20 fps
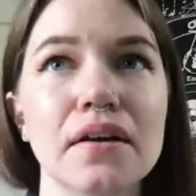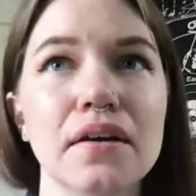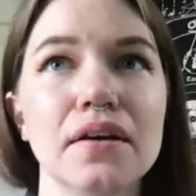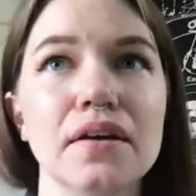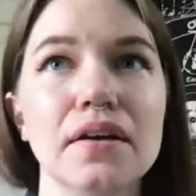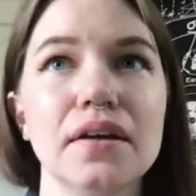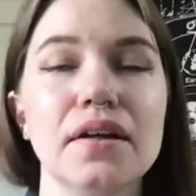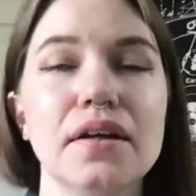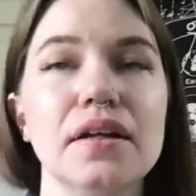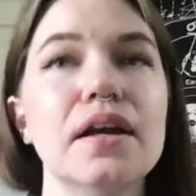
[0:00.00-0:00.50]

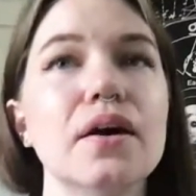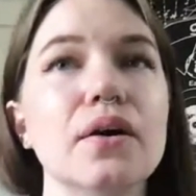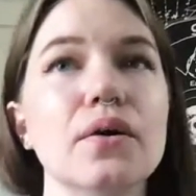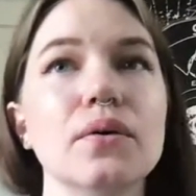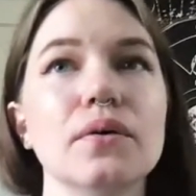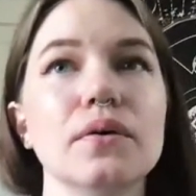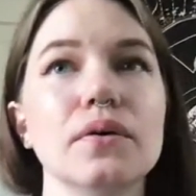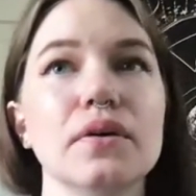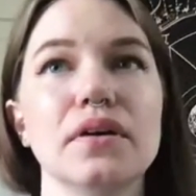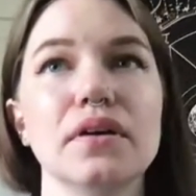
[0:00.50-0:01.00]
you
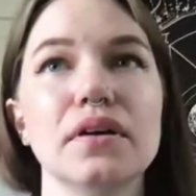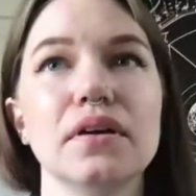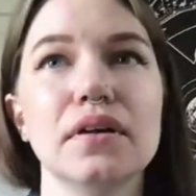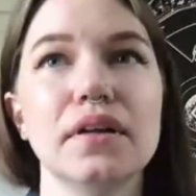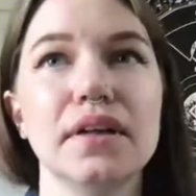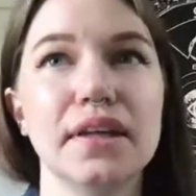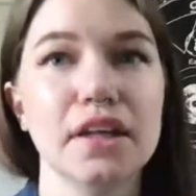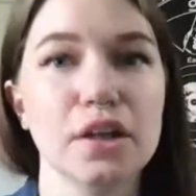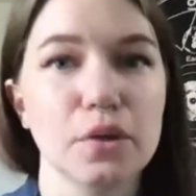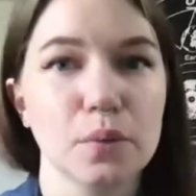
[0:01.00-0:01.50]
know,
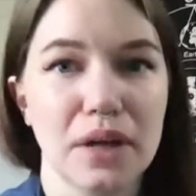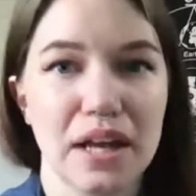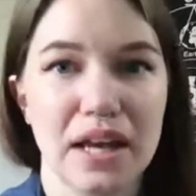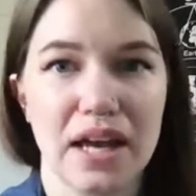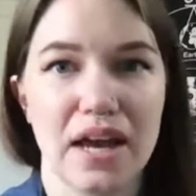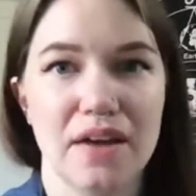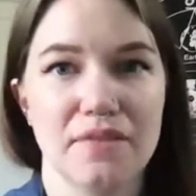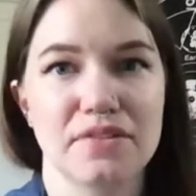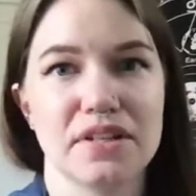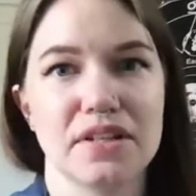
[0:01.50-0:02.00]
hear what I
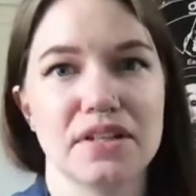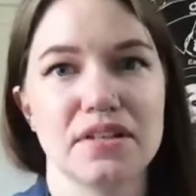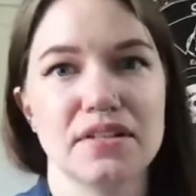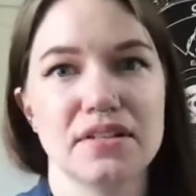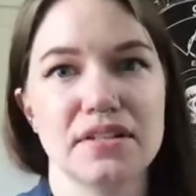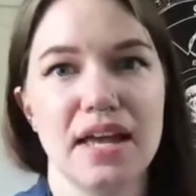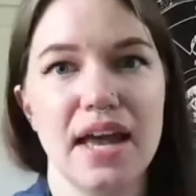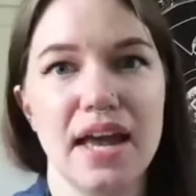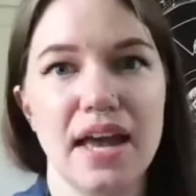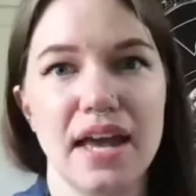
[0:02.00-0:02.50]
have to
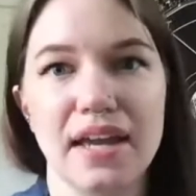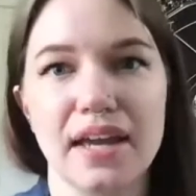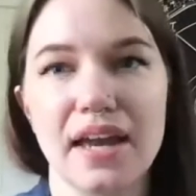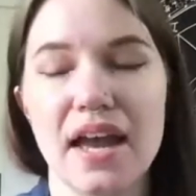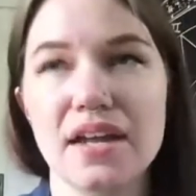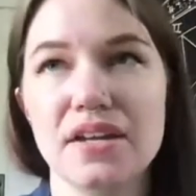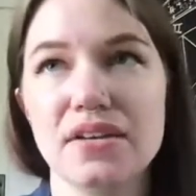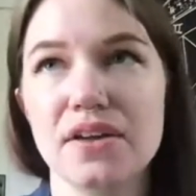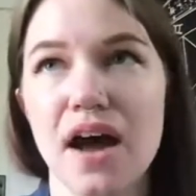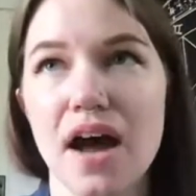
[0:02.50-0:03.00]
say
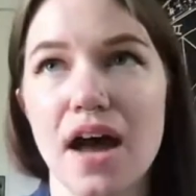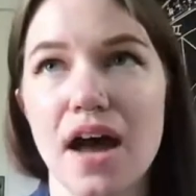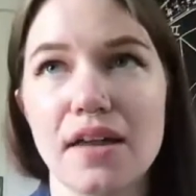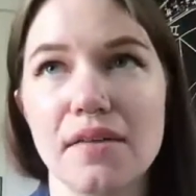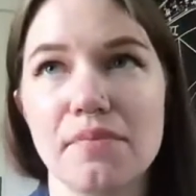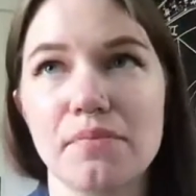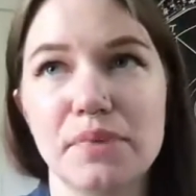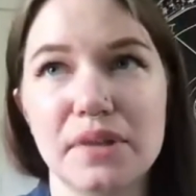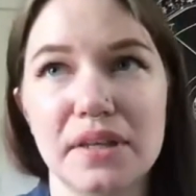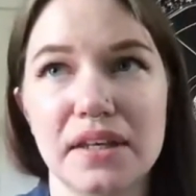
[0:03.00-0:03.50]
and
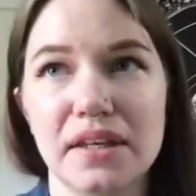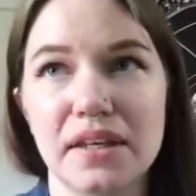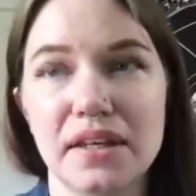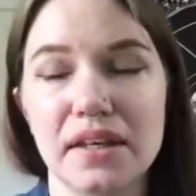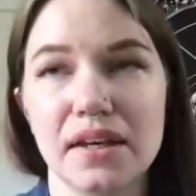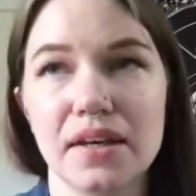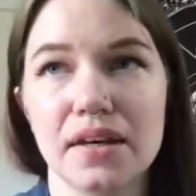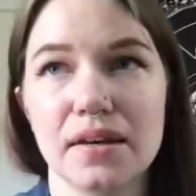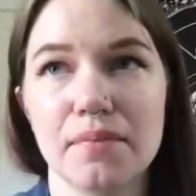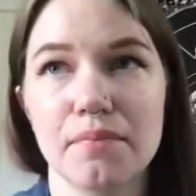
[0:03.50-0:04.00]
not be
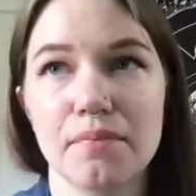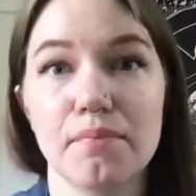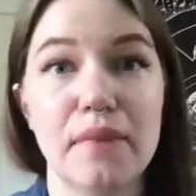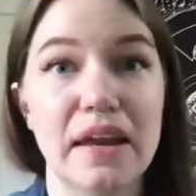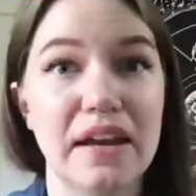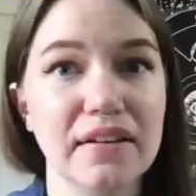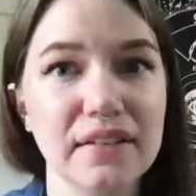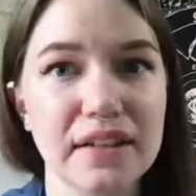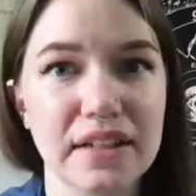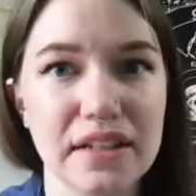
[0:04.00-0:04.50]

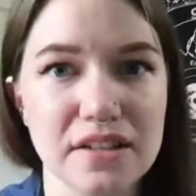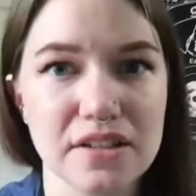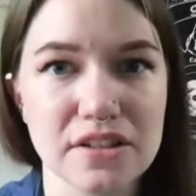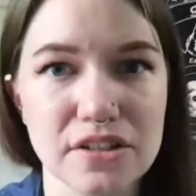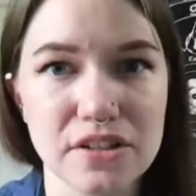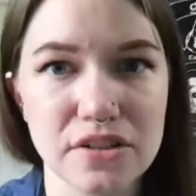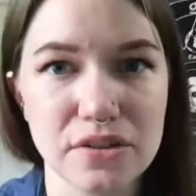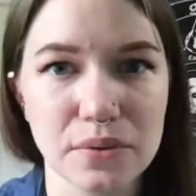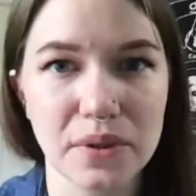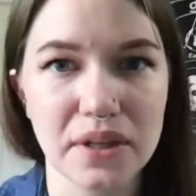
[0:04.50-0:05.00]
married
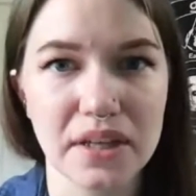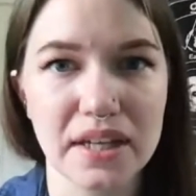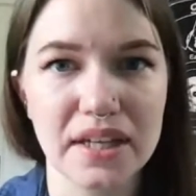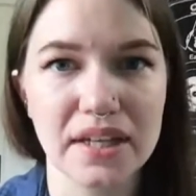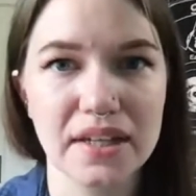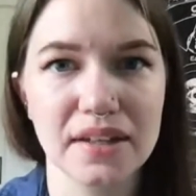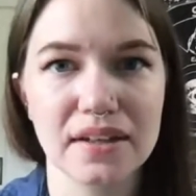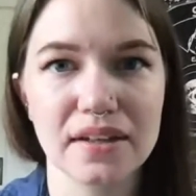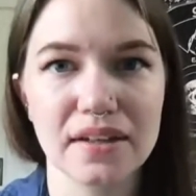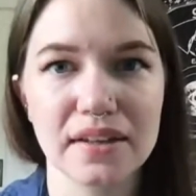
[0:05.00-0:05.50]
to
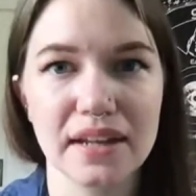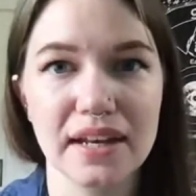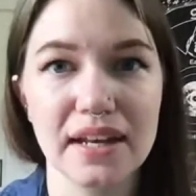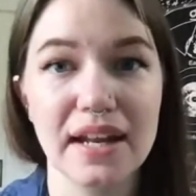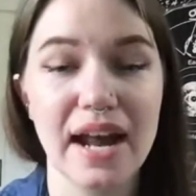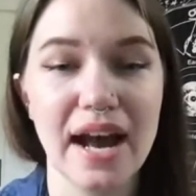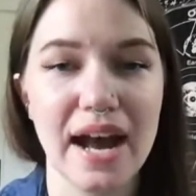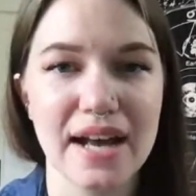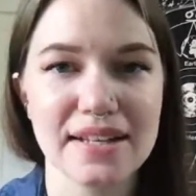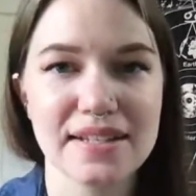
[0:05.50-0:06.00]
it, that it
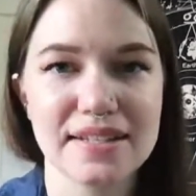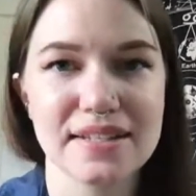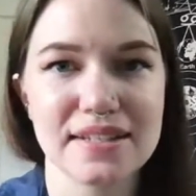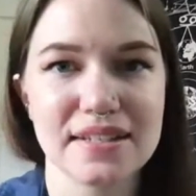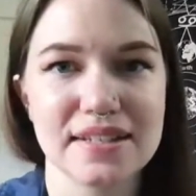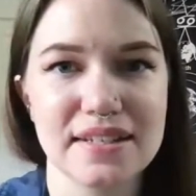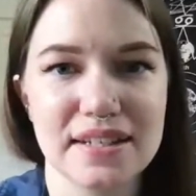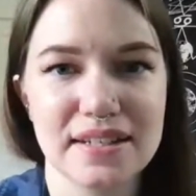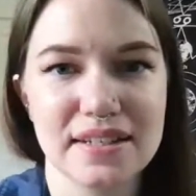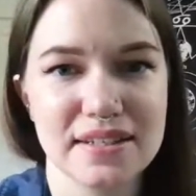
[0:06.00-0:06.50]
has to
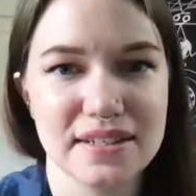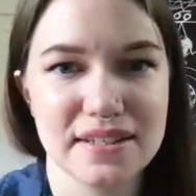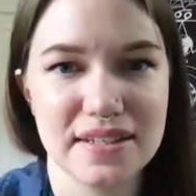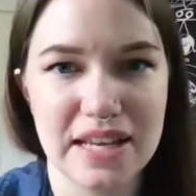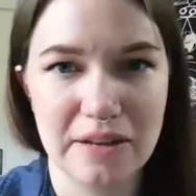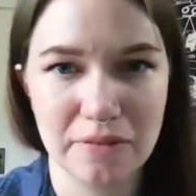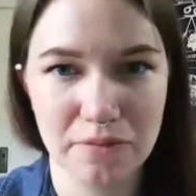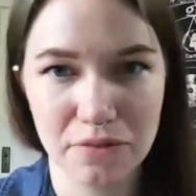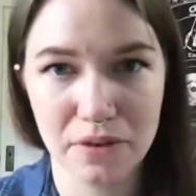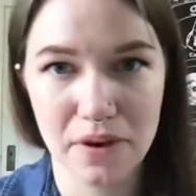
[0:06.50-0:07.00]
stay the
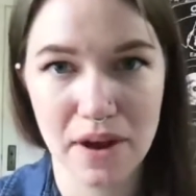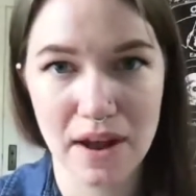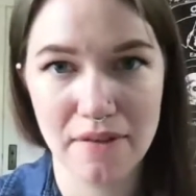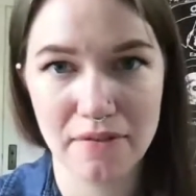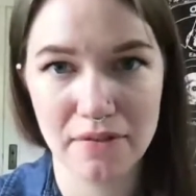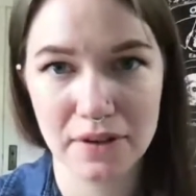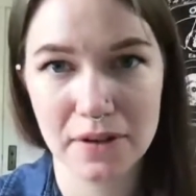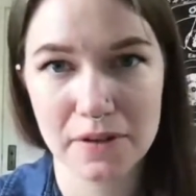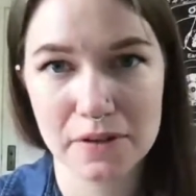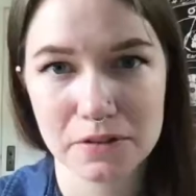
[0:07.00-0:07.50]
same
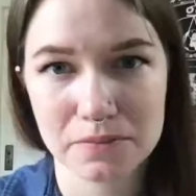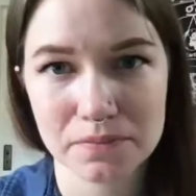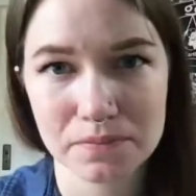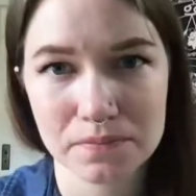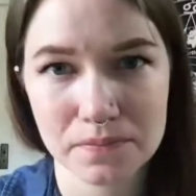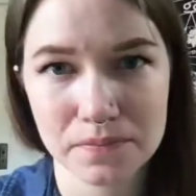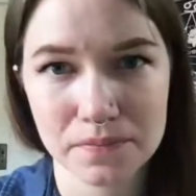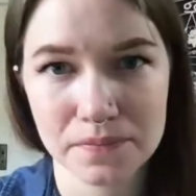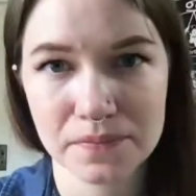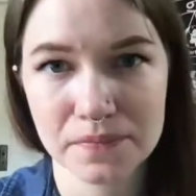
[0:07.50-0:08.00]
forever,
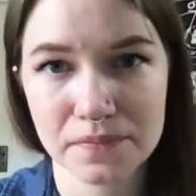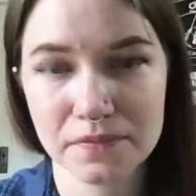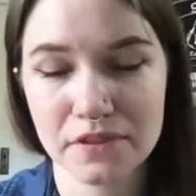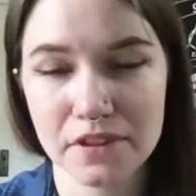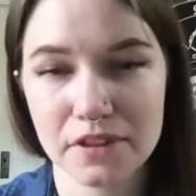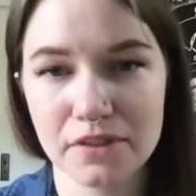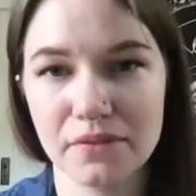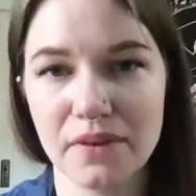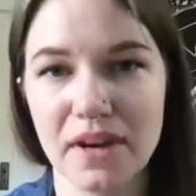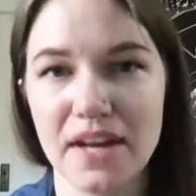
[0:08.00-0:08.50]

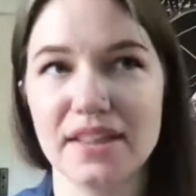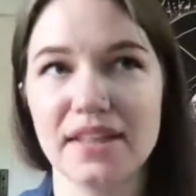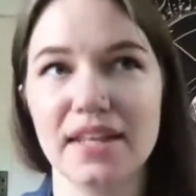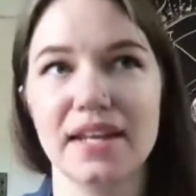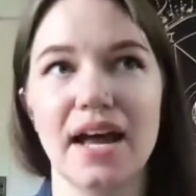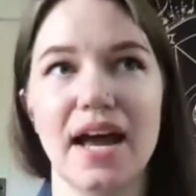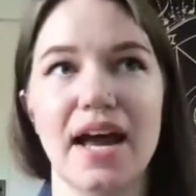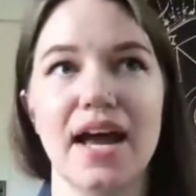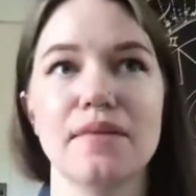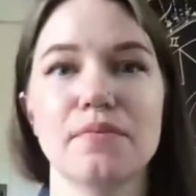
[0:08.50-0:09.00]
right? That
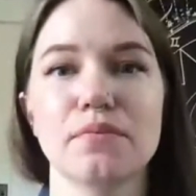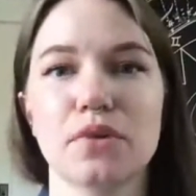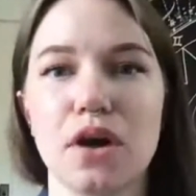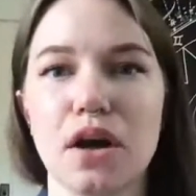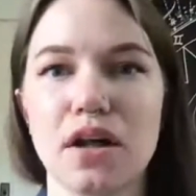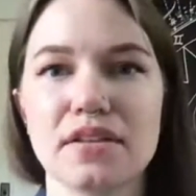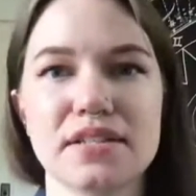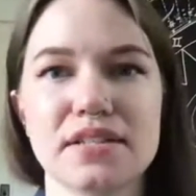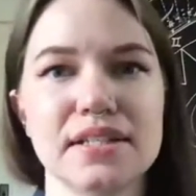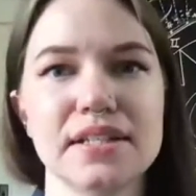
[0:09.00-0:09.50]
I'm
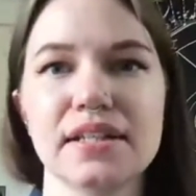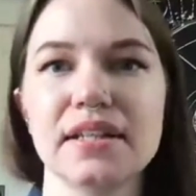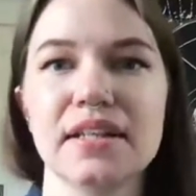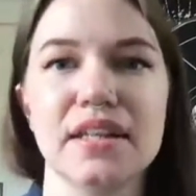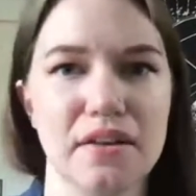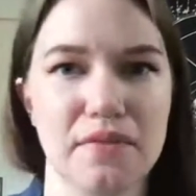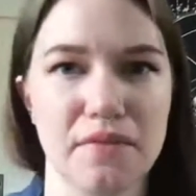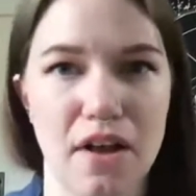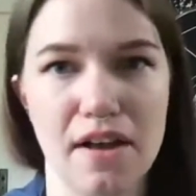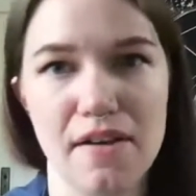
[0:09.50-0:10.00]
constantly
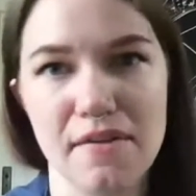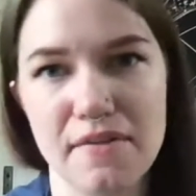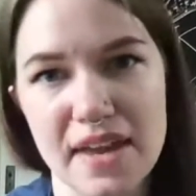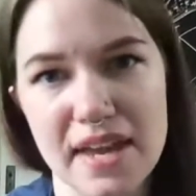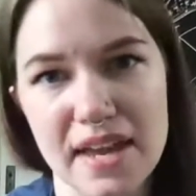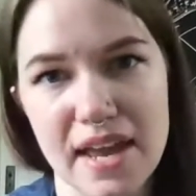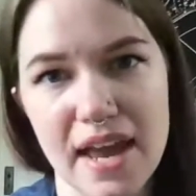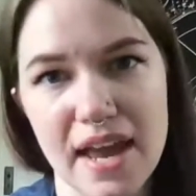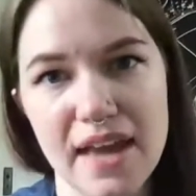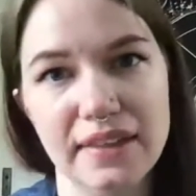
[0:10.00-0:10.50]

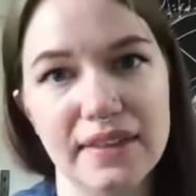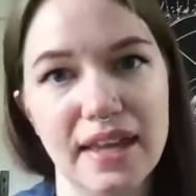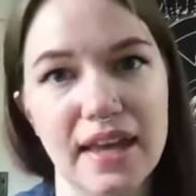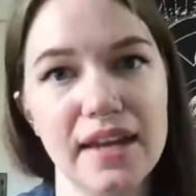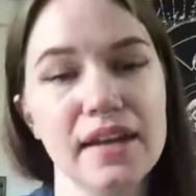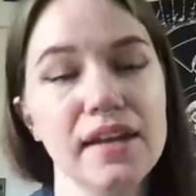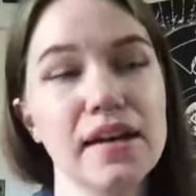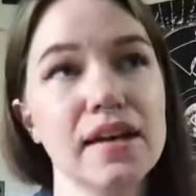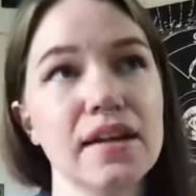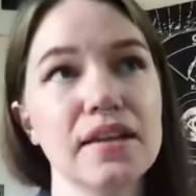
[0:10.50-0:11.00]
evolving and that
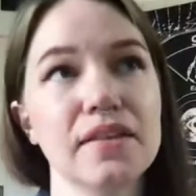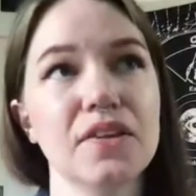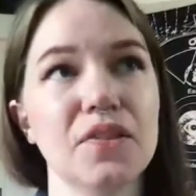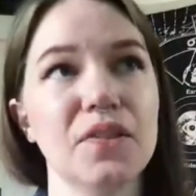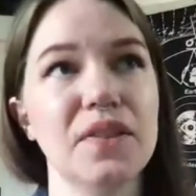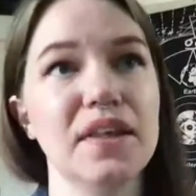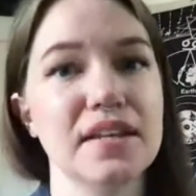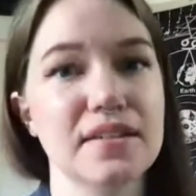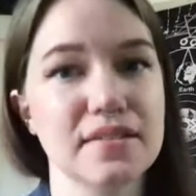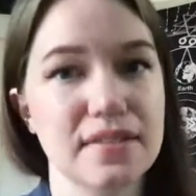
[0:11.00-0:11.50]
the
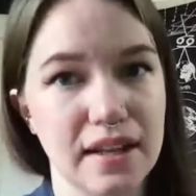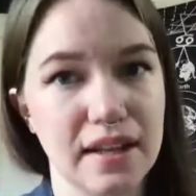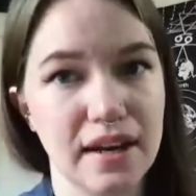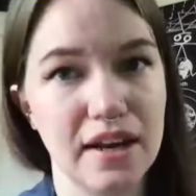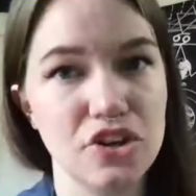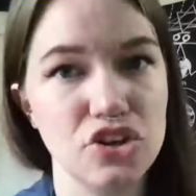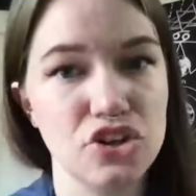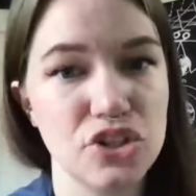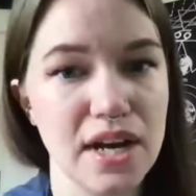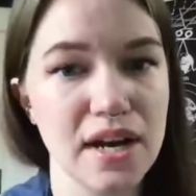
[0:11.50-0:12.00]
things that I
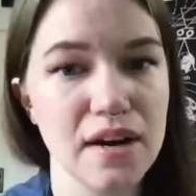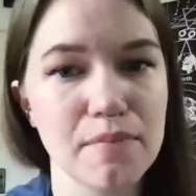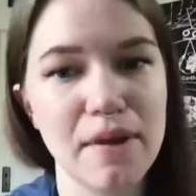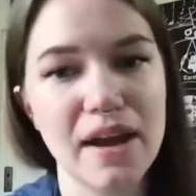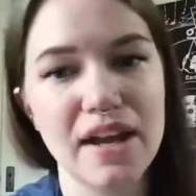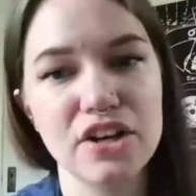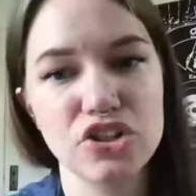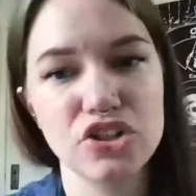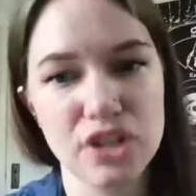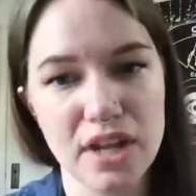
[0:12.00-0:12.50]
share
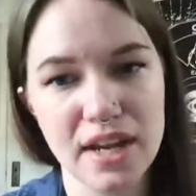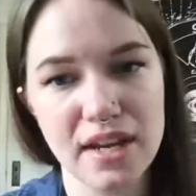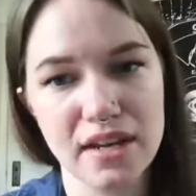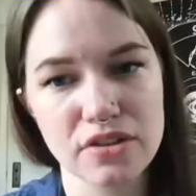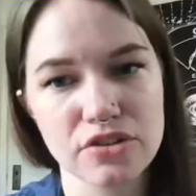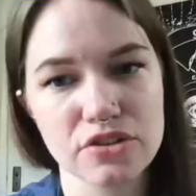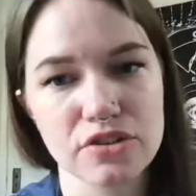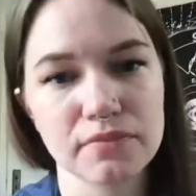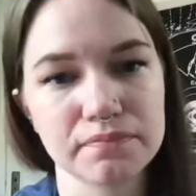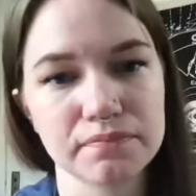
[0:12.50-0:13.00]
might change.